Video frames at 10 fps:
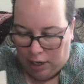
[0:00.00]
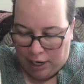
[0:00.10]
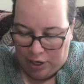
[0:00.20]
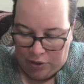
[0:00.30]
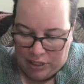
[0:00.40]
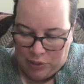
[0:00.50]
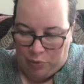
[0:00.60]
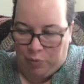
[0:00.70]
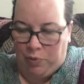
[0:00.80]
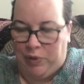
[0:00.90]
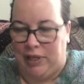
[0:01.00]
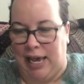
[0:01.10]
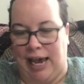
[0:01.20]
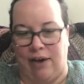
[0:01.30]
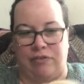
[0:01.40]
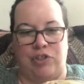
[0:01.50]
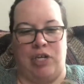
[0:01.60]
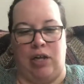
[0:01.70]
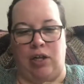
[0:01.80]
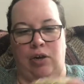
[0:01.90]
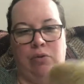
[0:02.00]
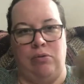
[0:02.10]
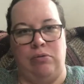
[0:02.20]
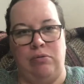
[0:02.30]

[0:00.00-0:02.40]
I know this one would be the half shallow,